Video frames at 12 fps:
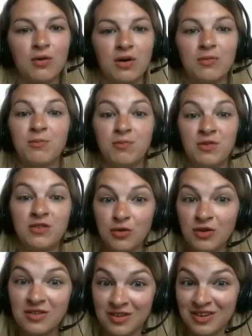where the
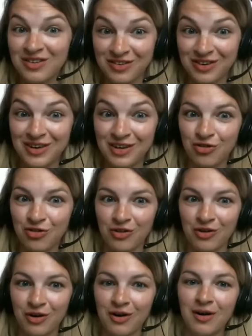students can see each
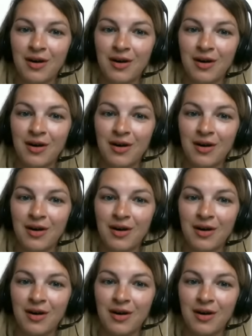other